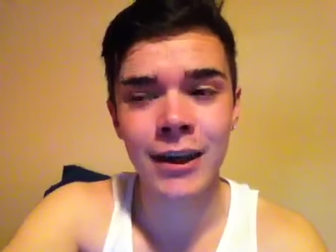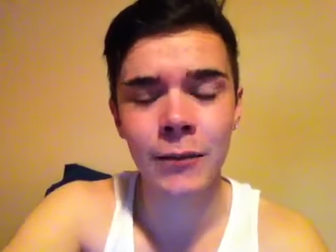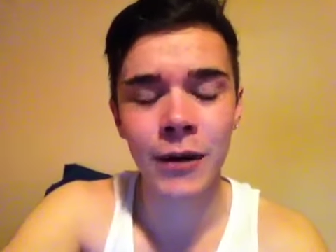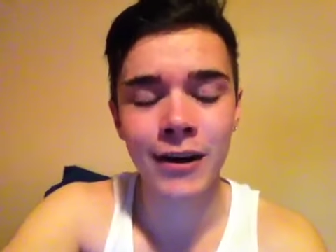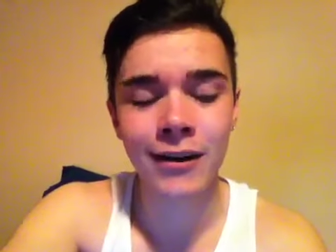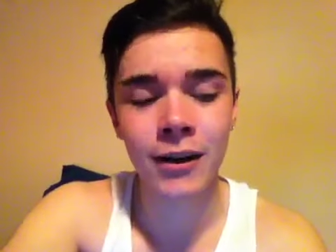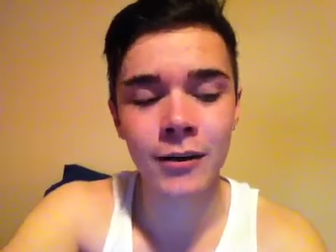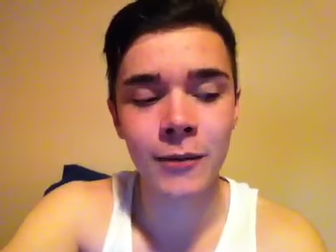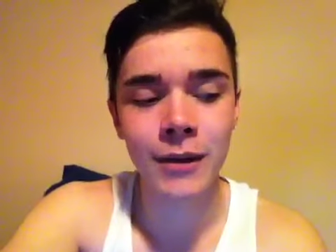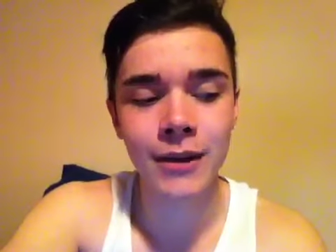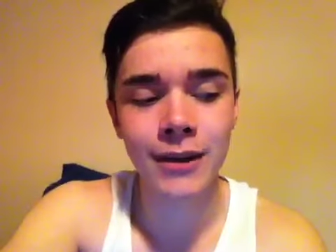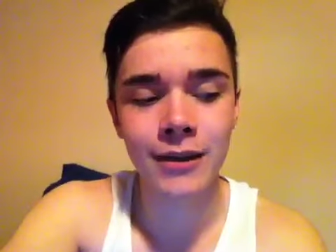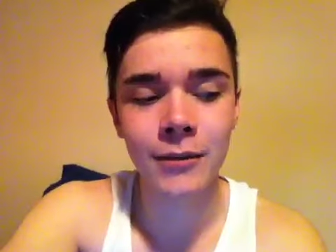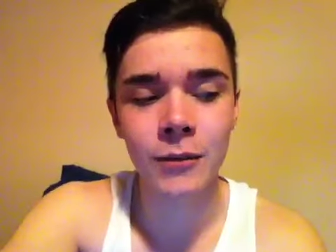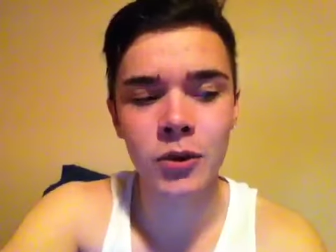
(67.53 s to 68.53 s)
I might color my
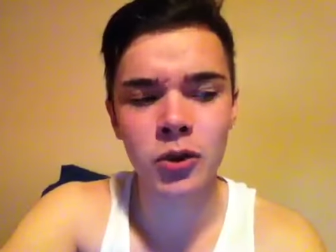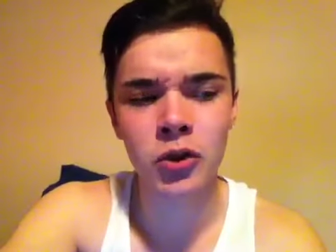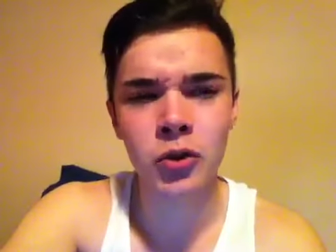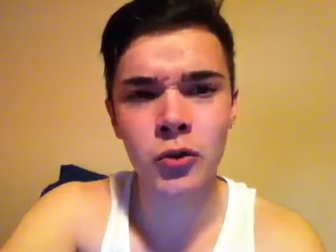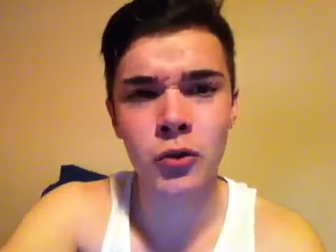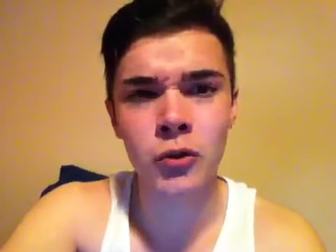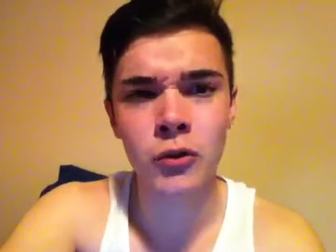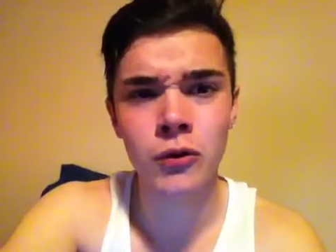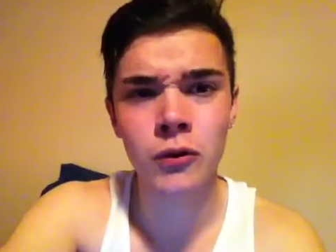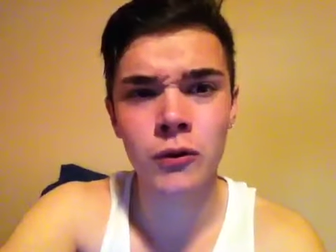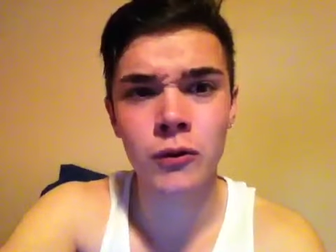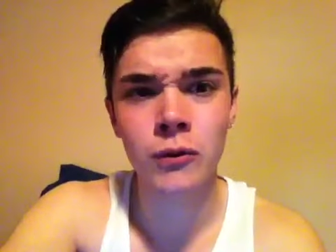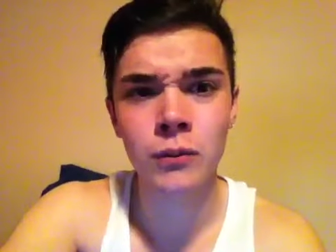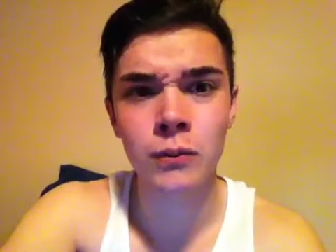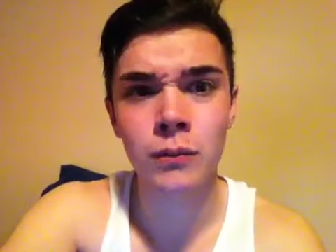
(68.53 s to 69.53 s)
hair, I'm not sure.
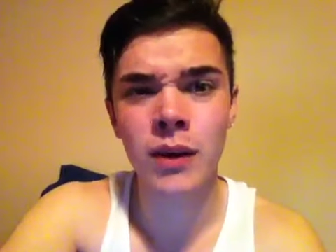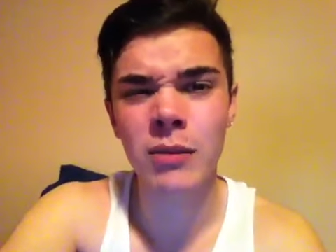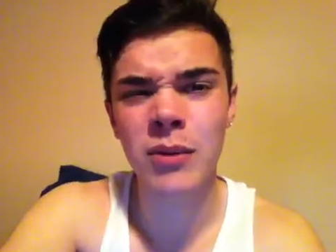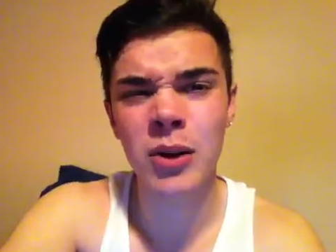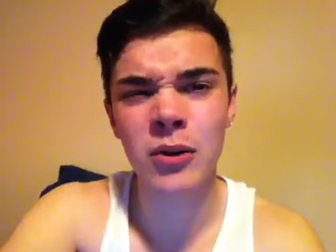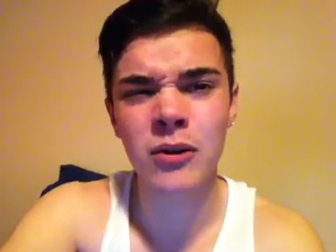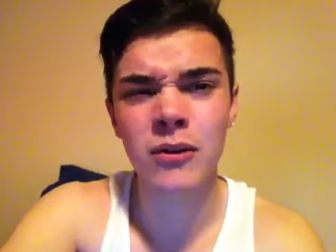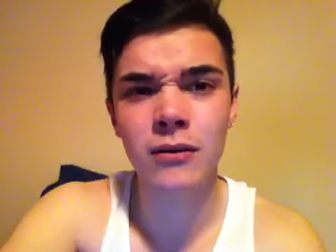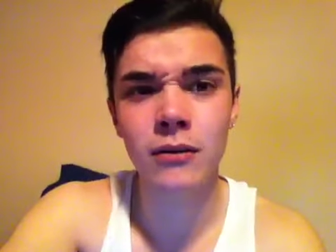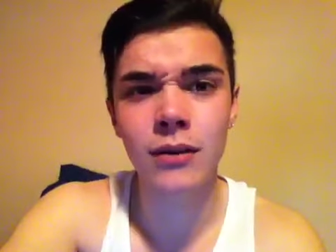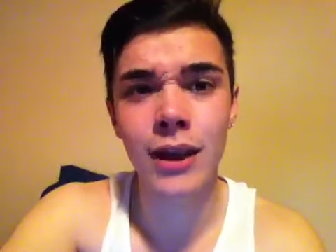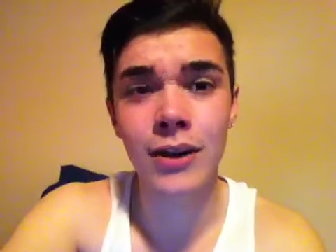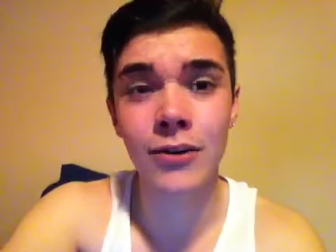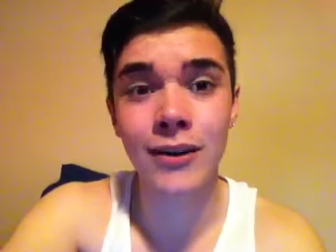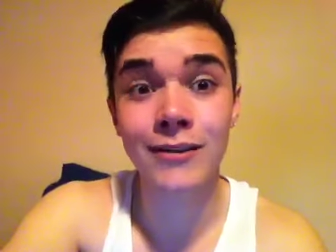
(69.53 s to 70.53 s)
Maybe not.
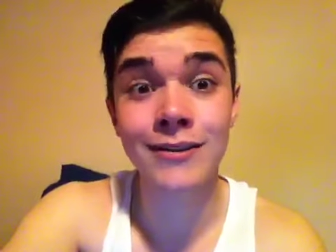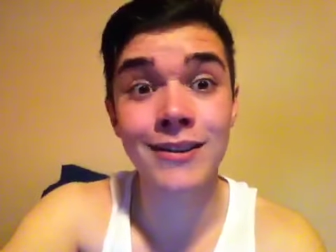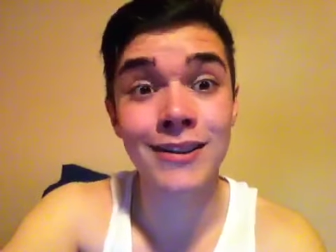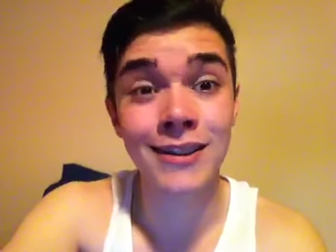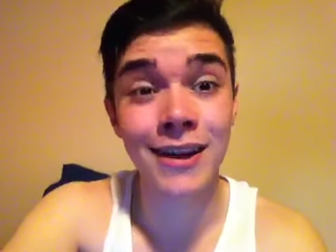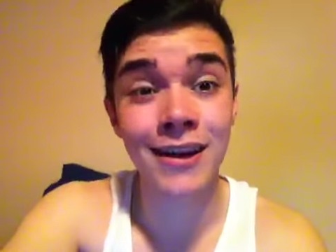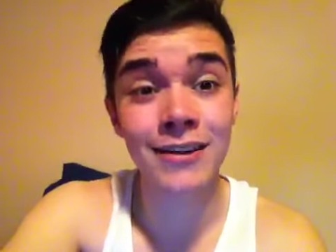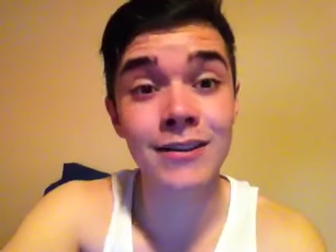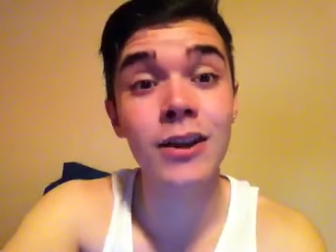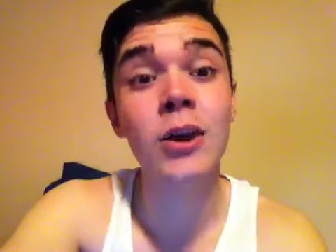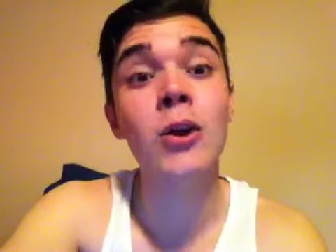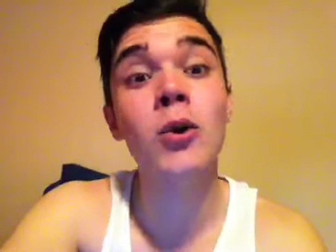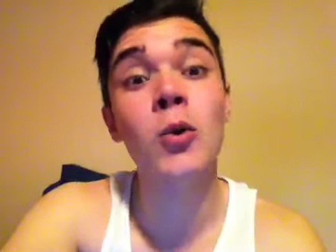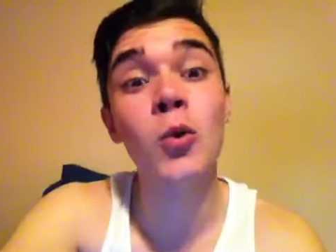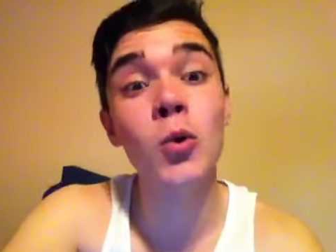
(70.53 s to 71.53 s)
Anyway, see you guys.
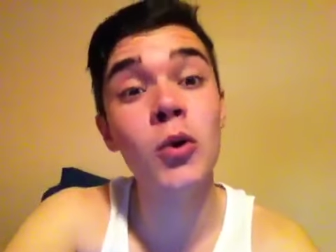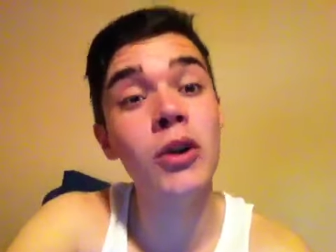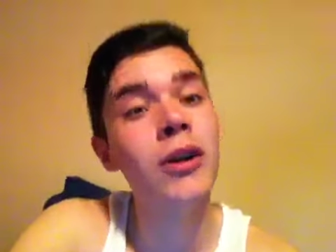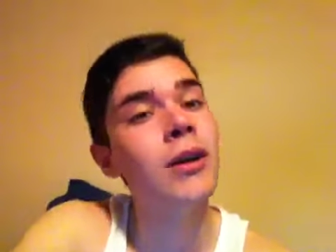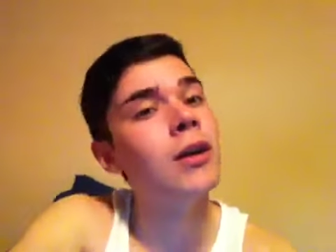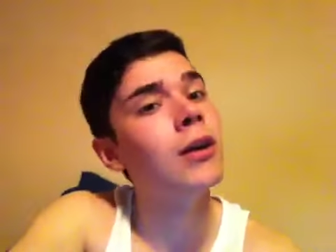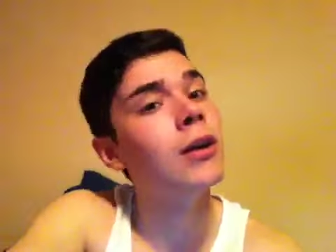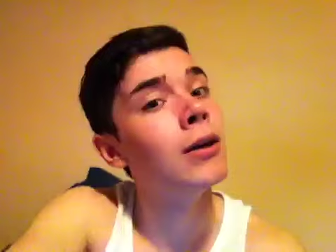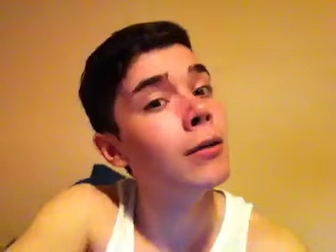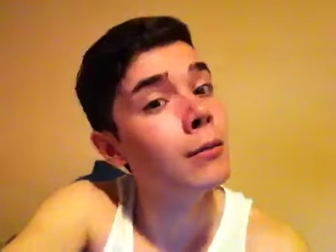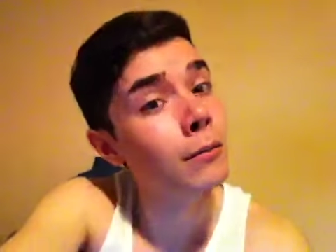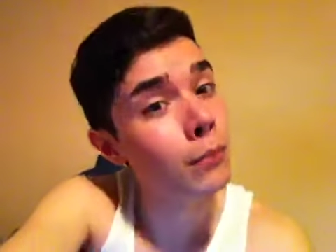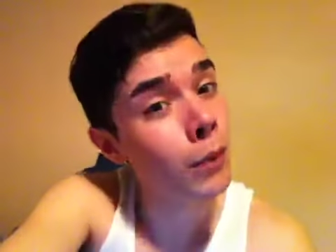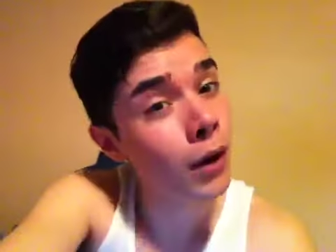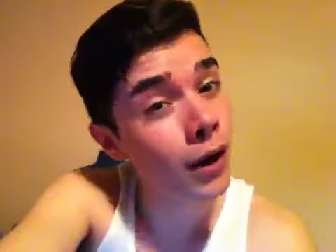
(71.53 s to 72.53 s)

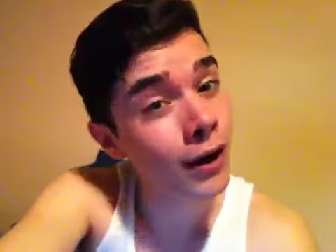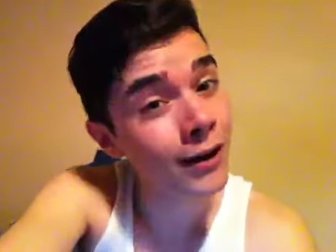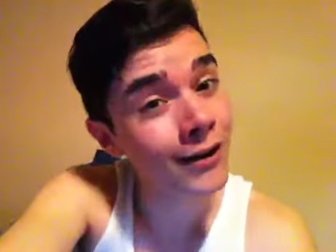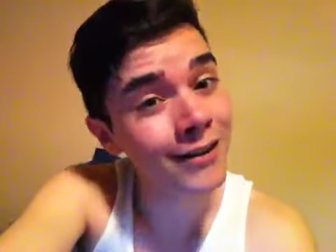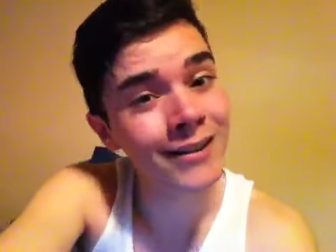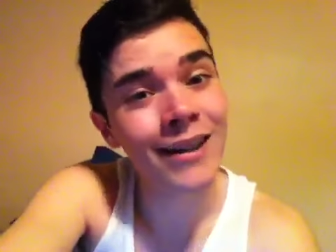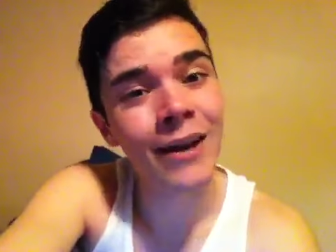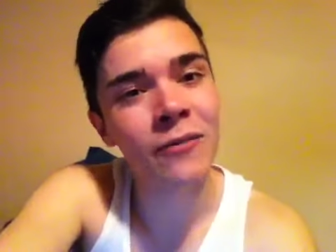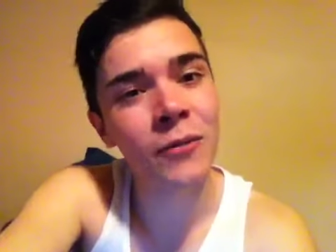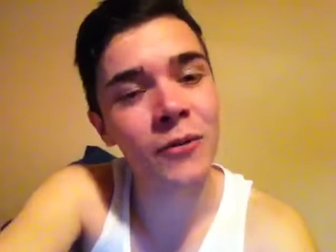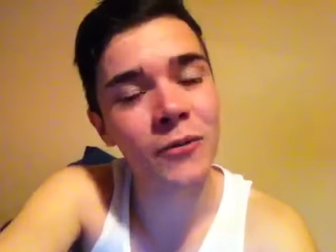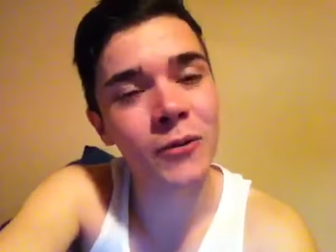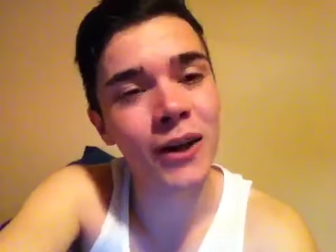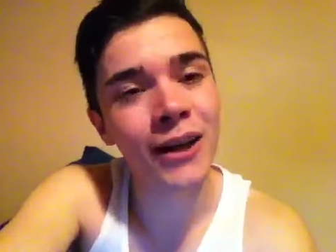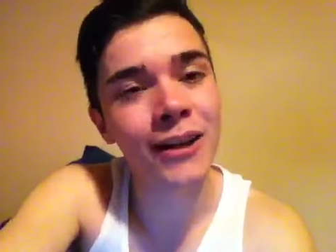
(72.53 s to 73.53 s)
Goodbye. Have a
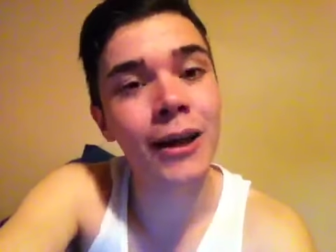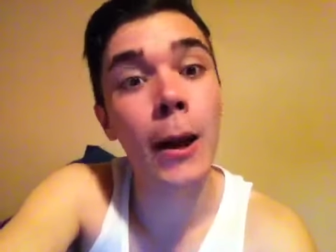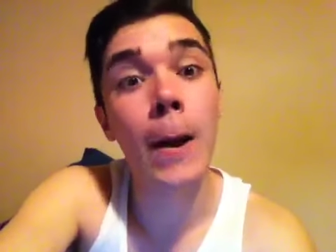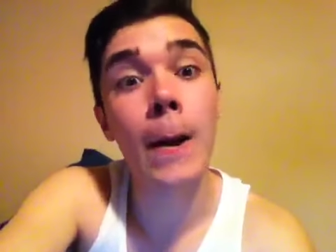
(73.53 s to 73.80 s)
wonderful day.